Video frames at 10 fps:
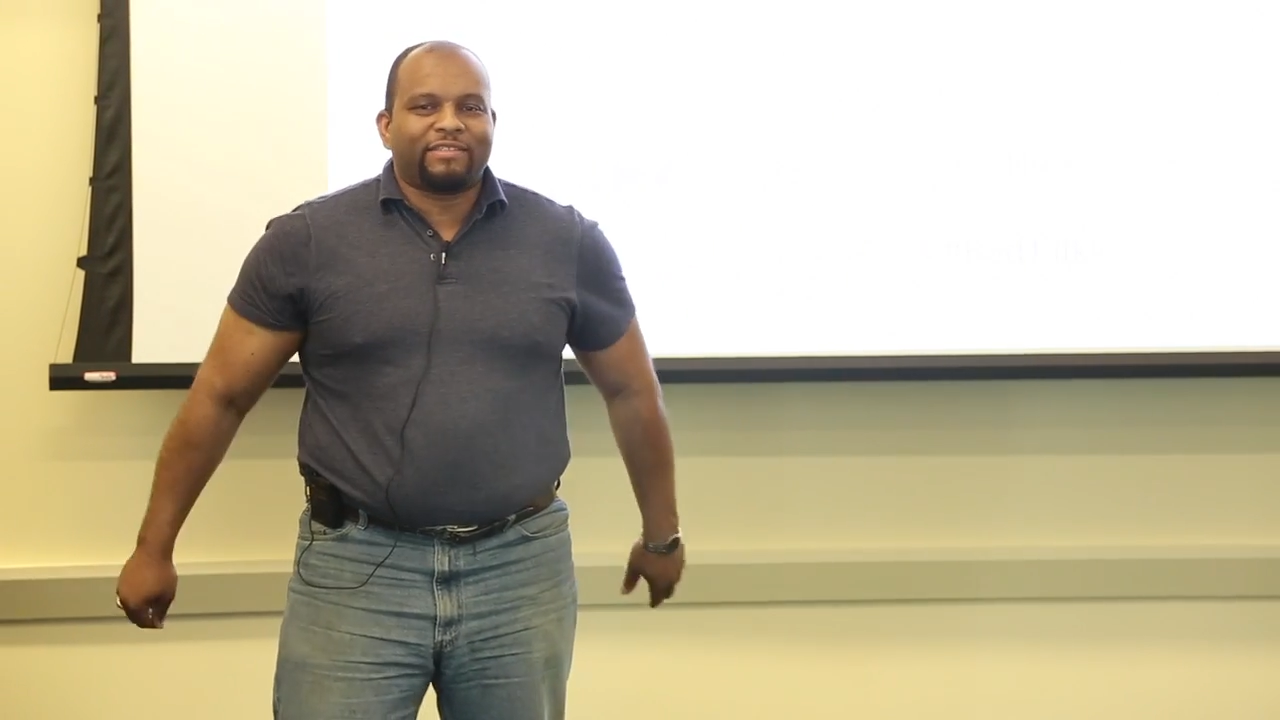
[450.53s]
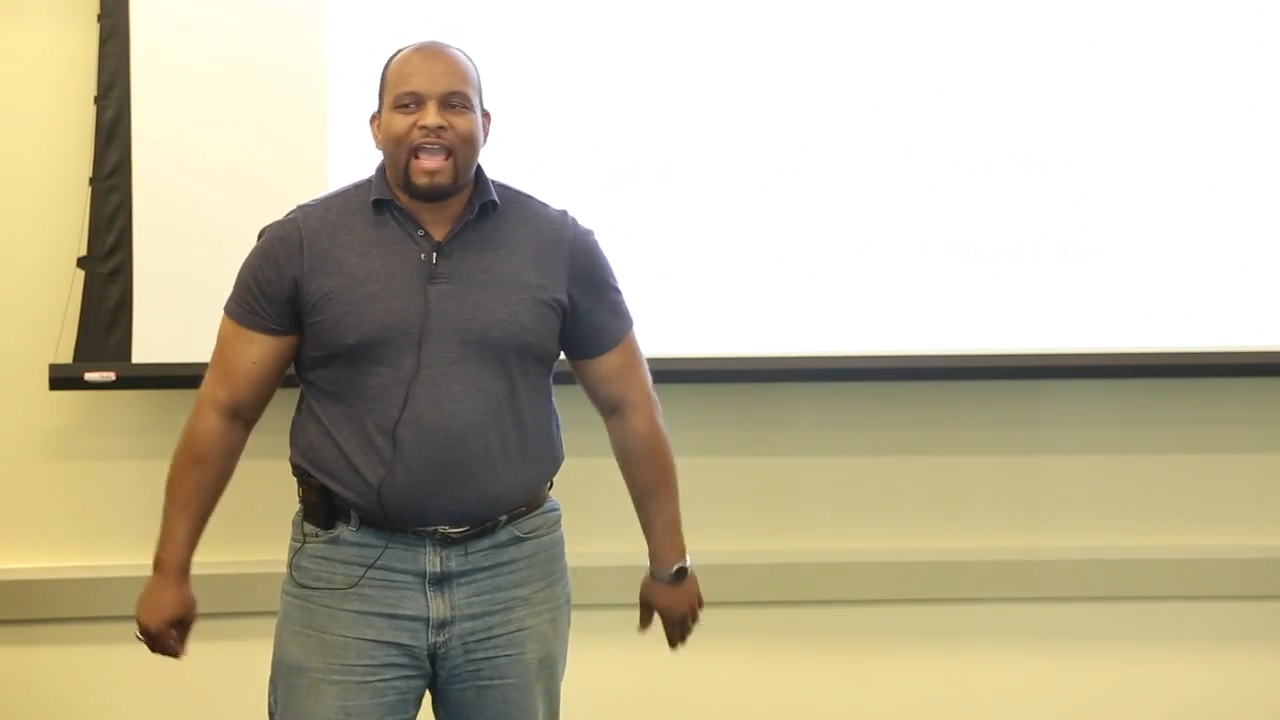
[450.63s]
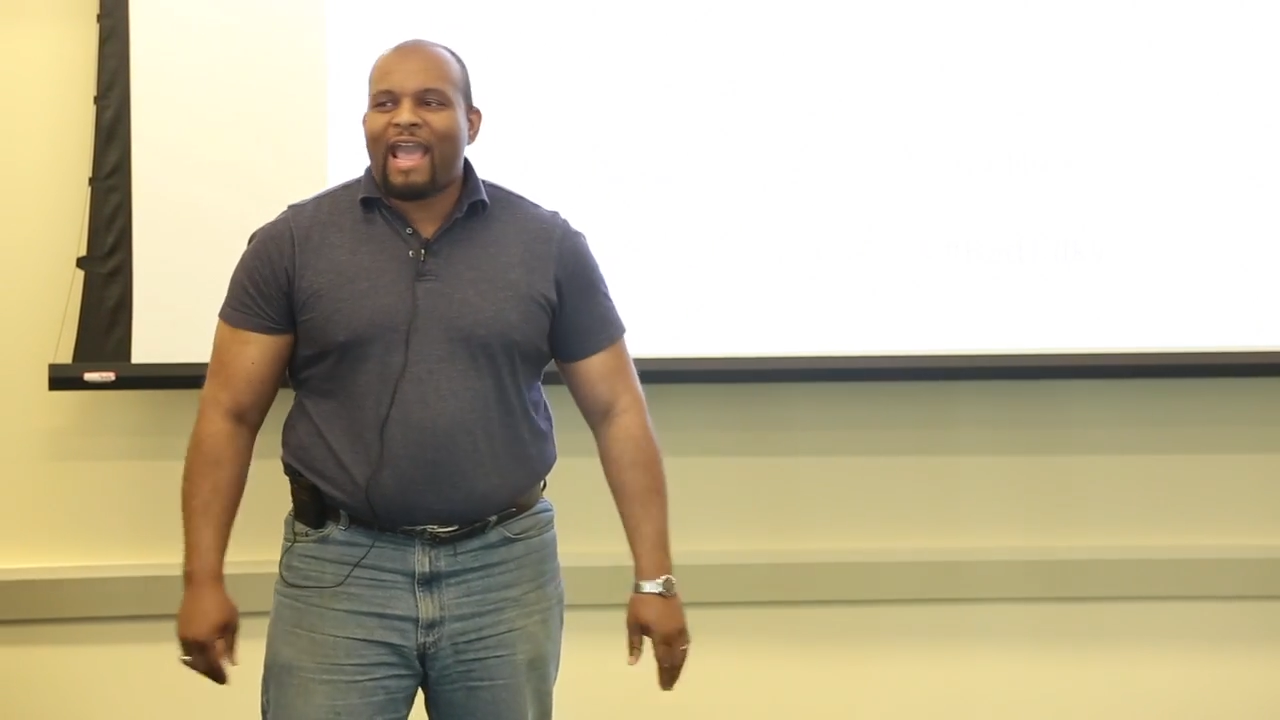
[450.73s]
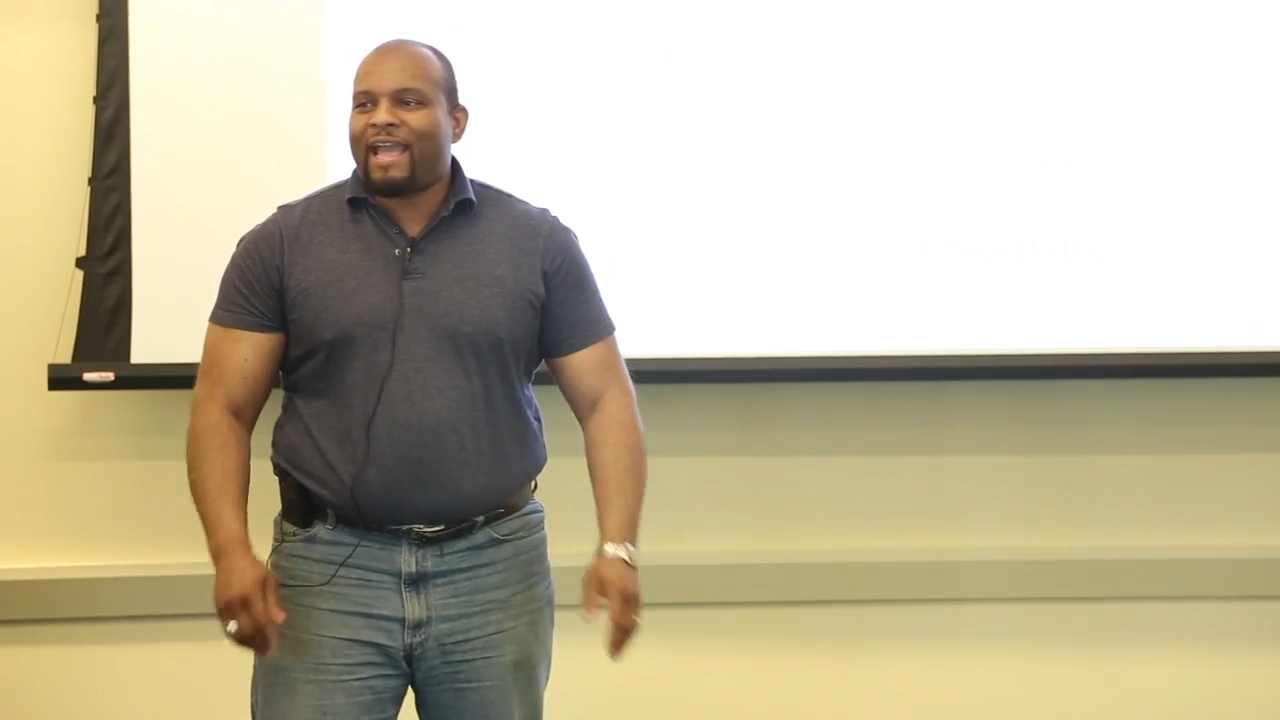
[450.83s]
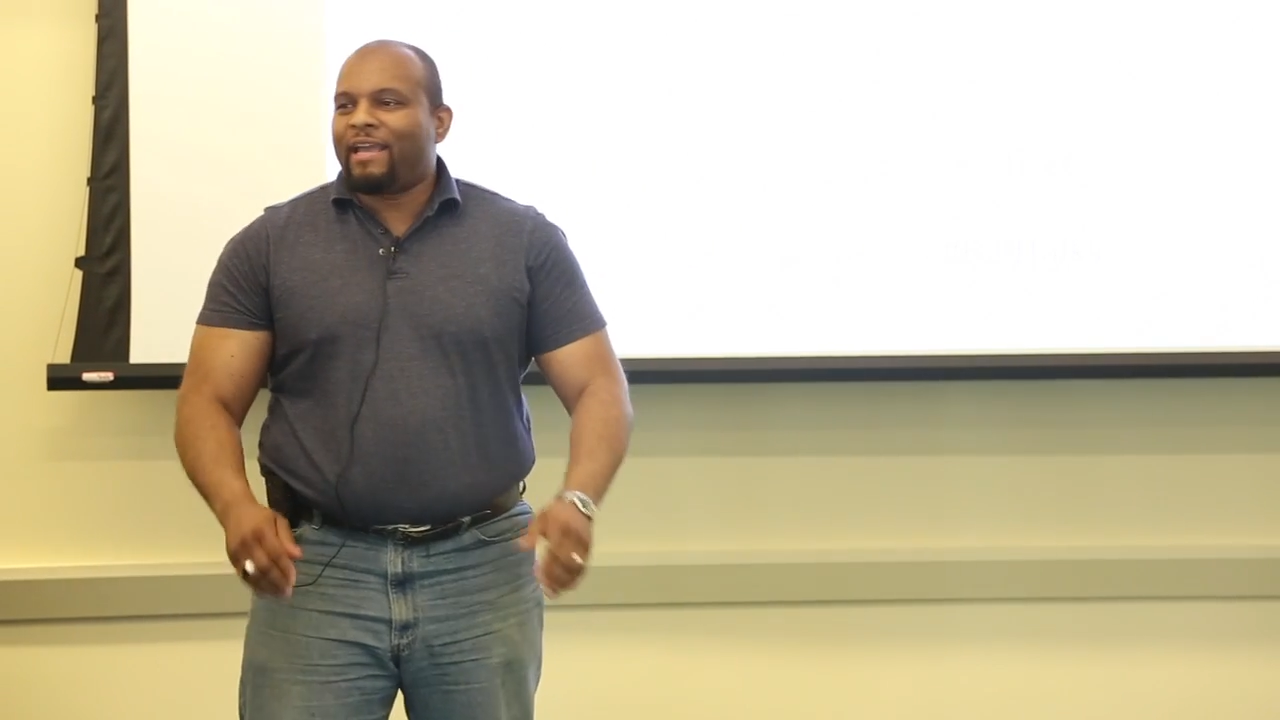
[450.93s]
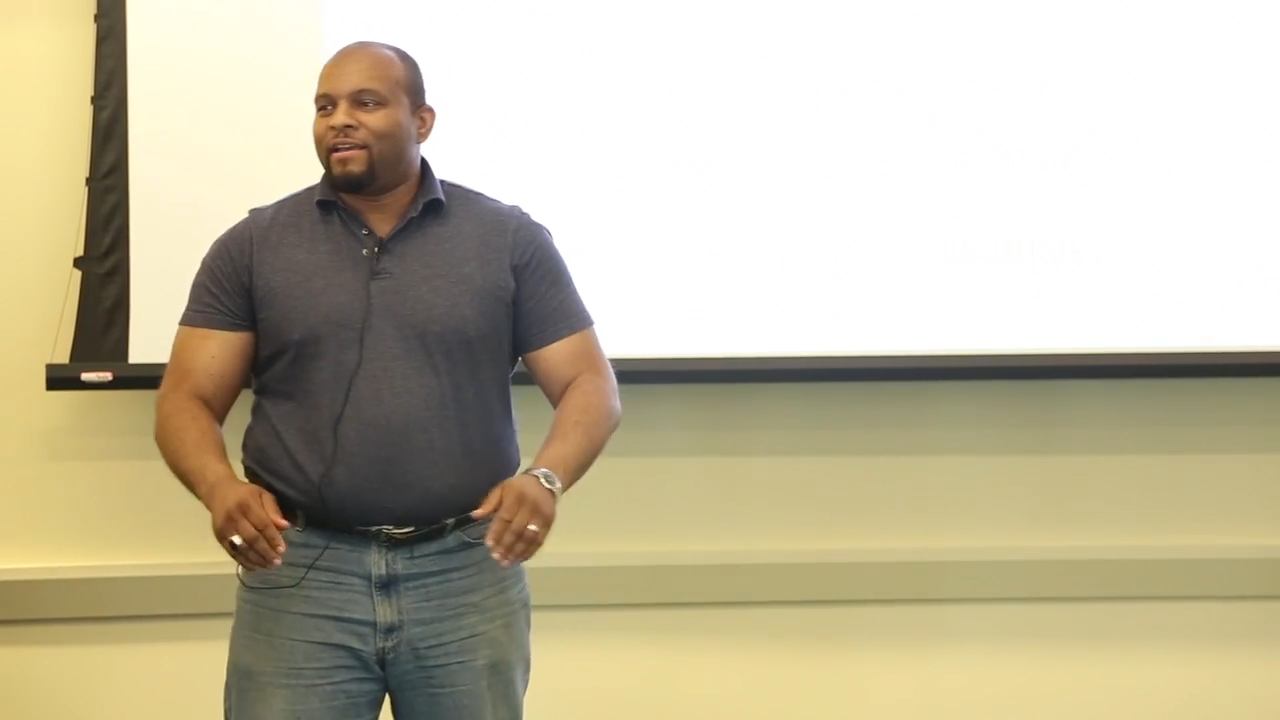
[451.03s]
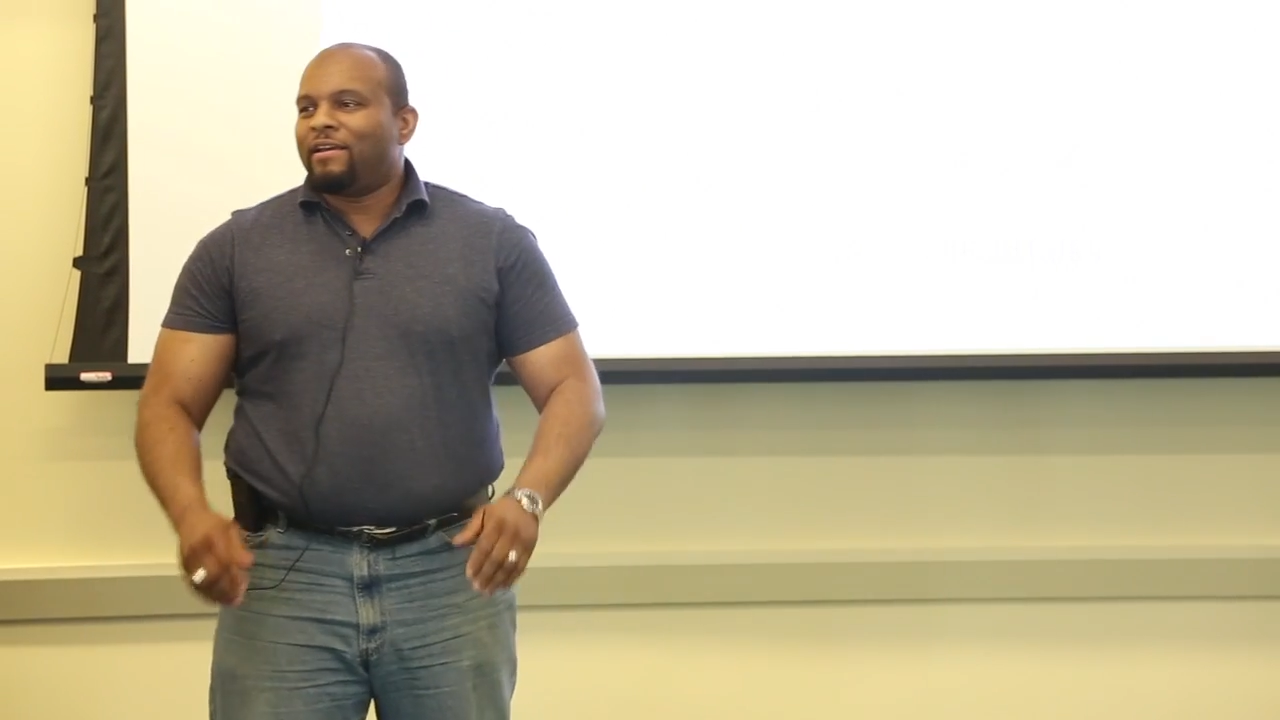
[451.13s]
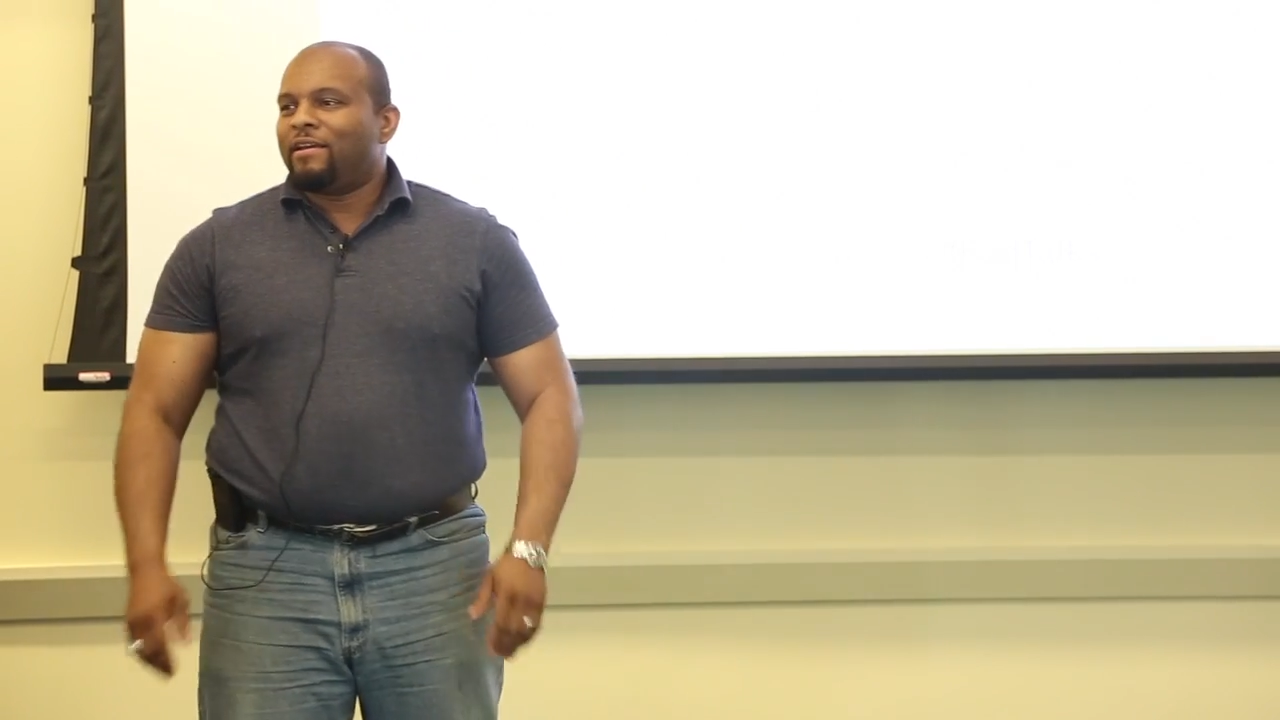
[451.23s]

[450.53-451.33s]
say